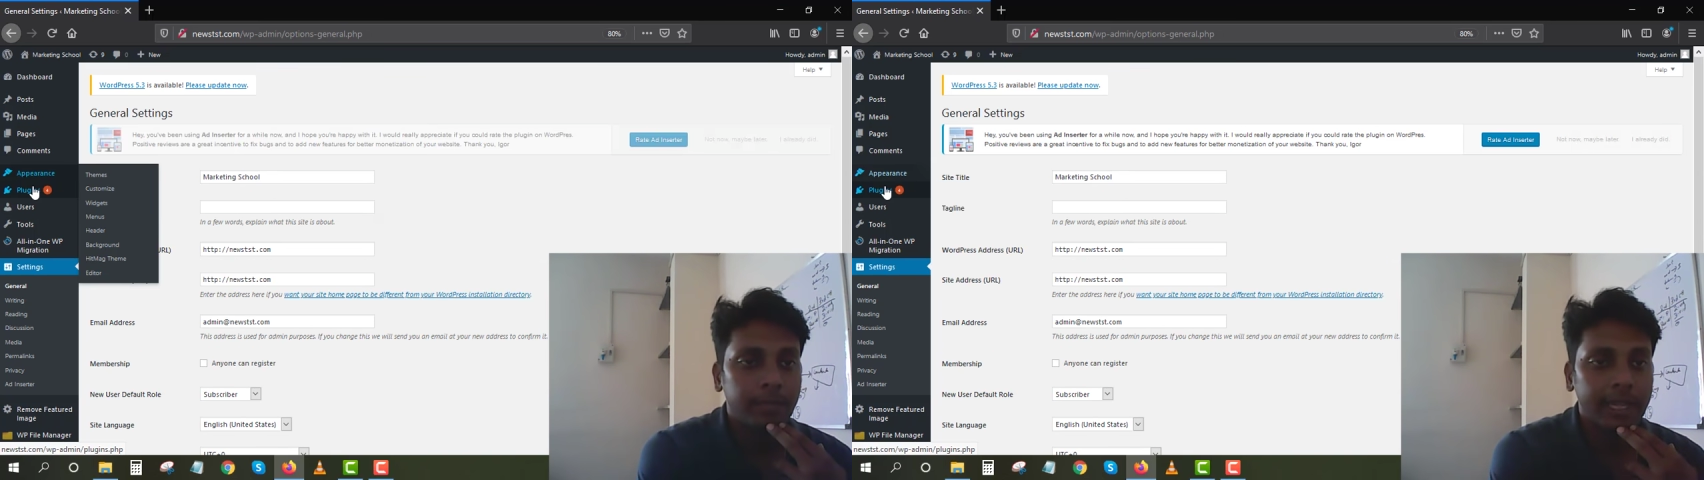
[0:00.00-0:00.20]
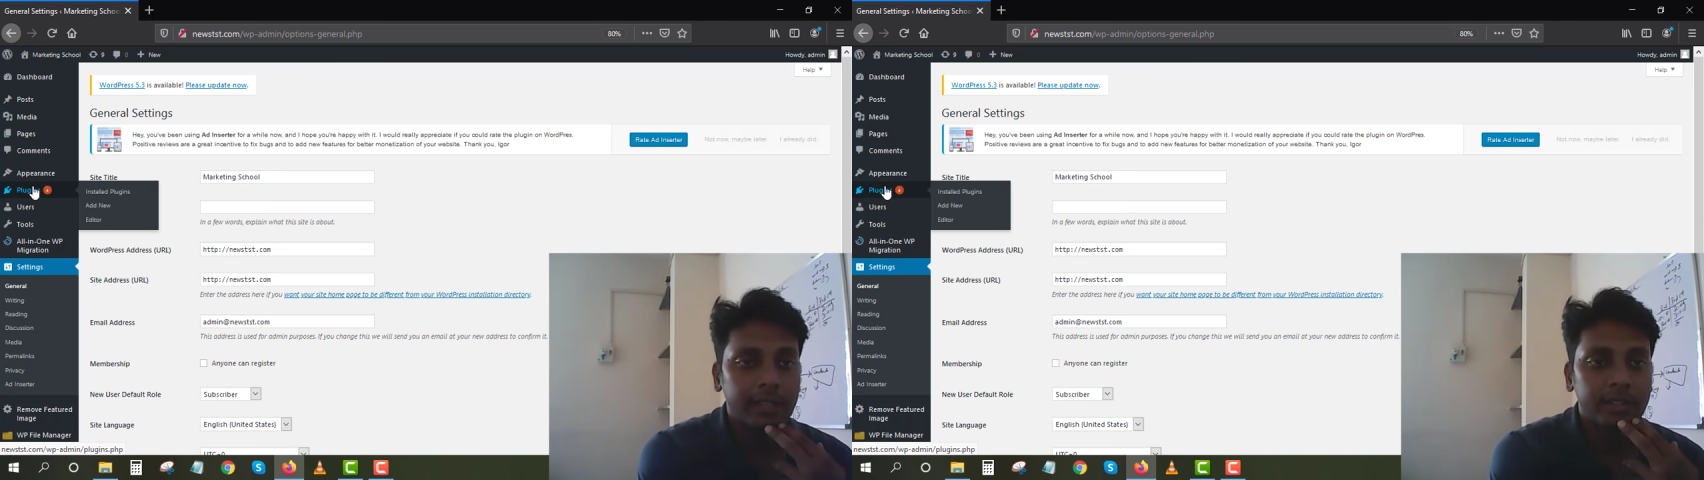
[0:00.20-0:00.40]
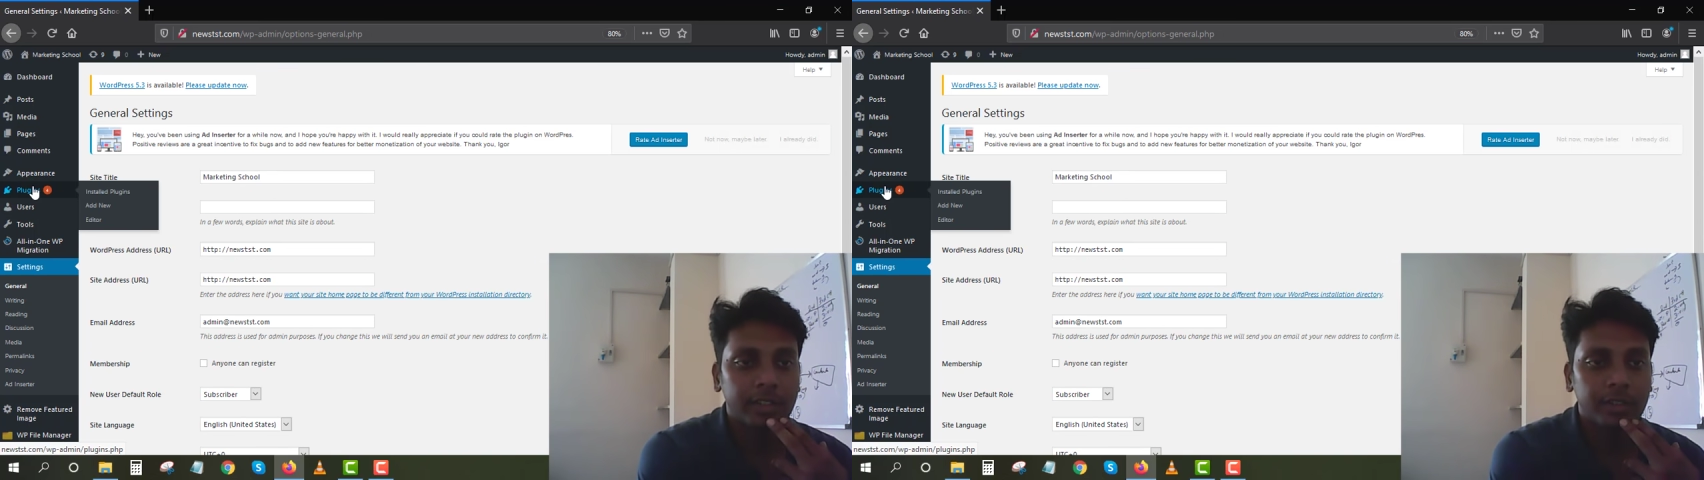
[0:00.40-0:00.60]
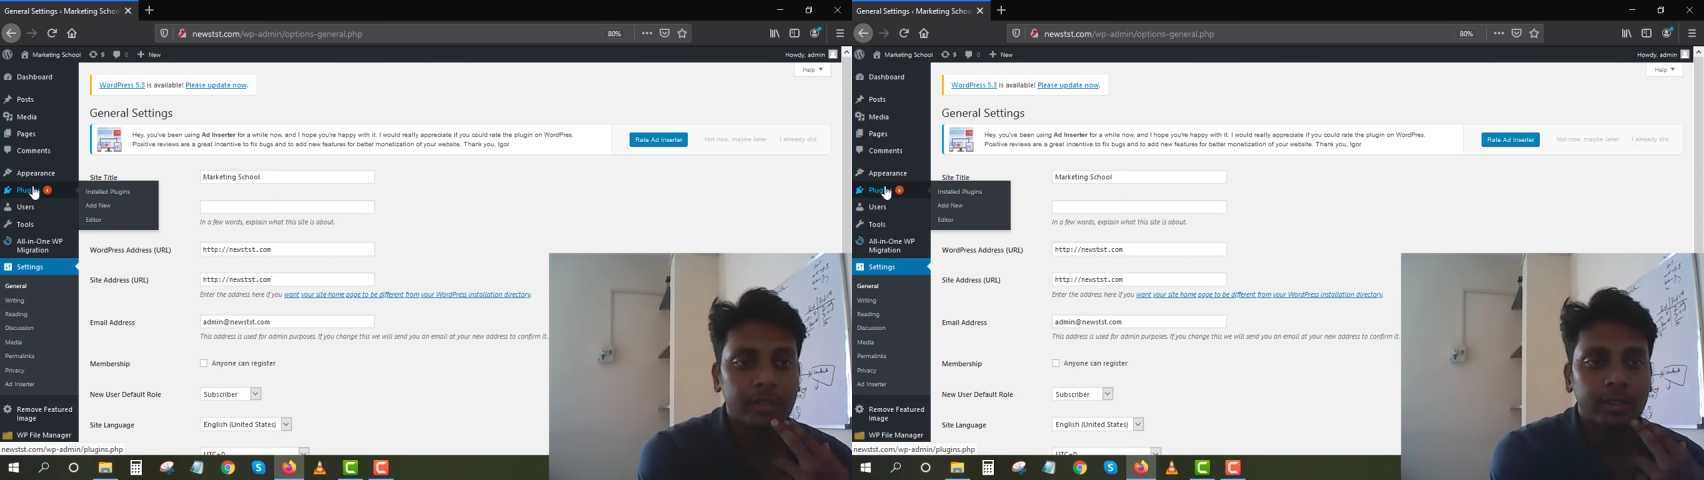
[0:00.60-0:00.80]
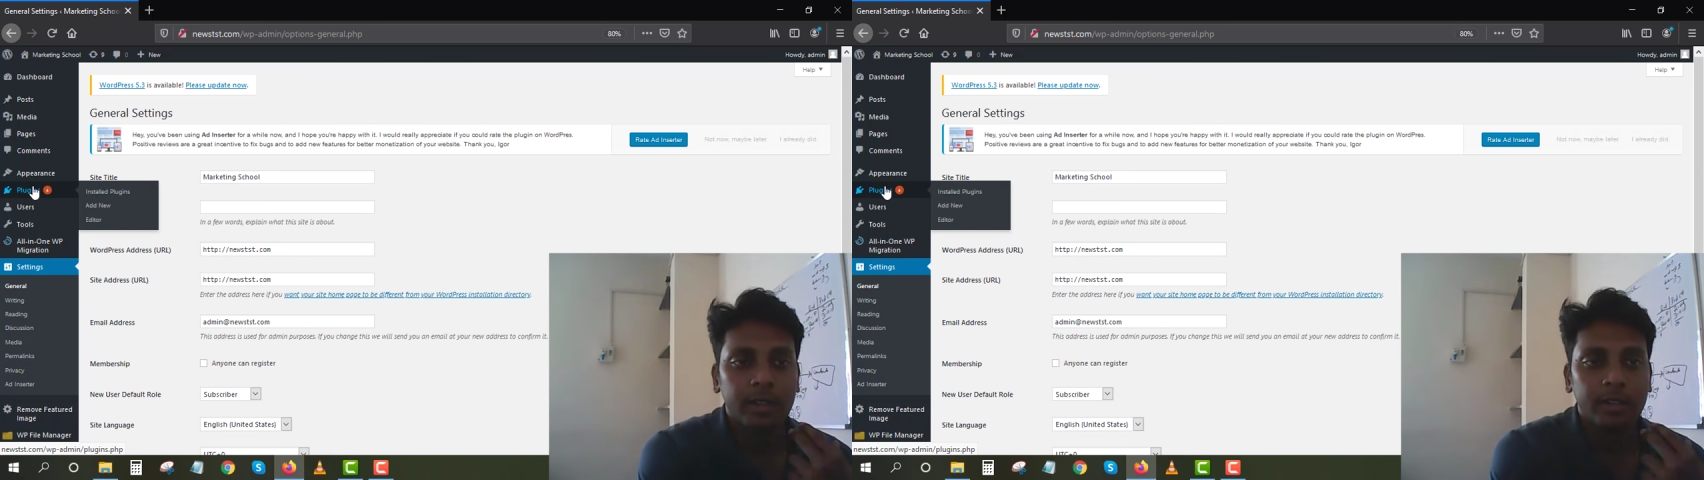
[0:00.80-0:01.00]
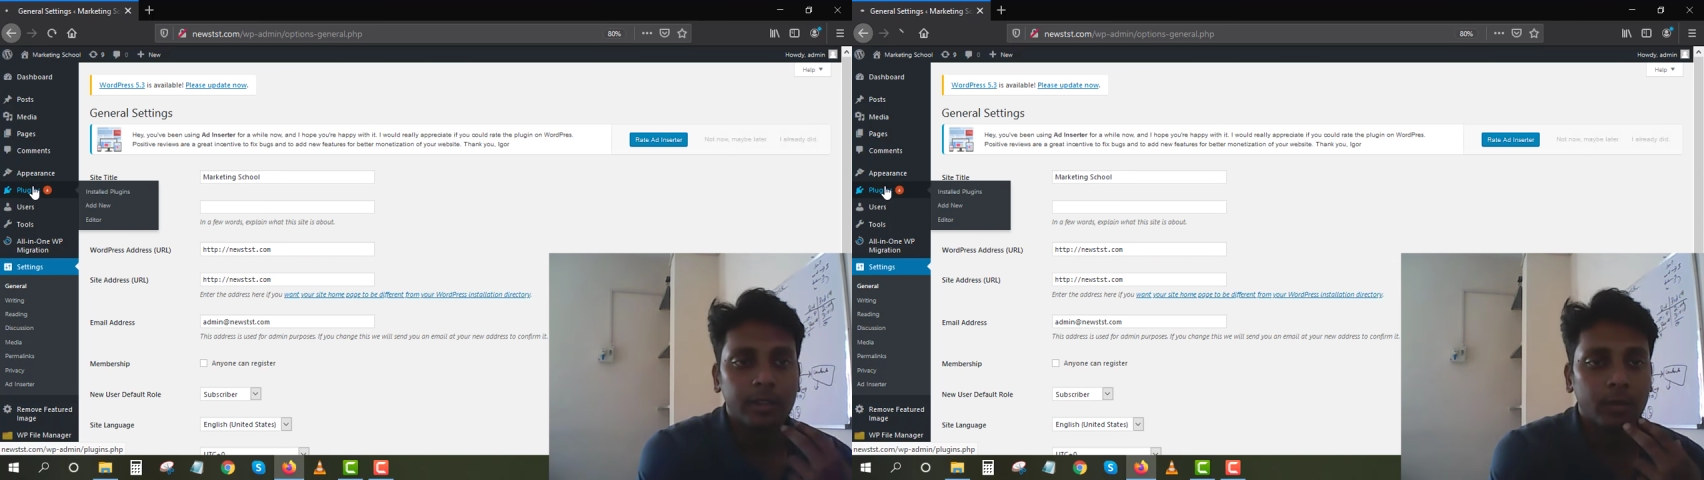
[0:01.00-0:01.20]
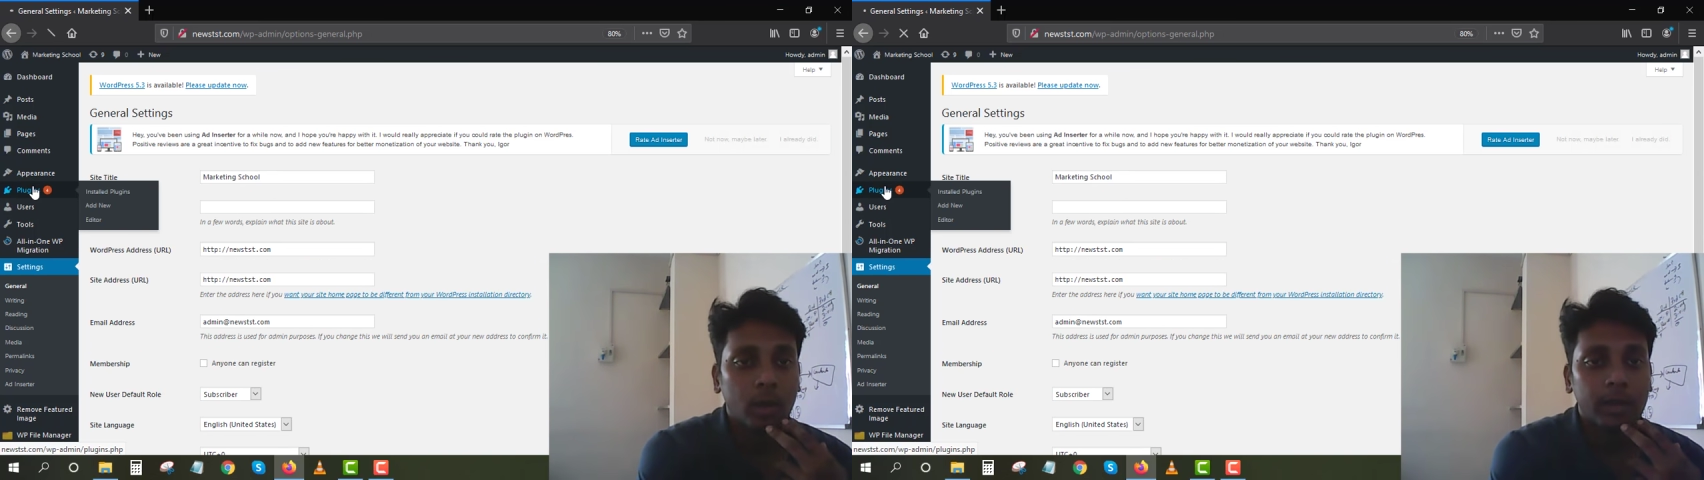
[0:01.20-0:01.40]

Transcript: plugin section. So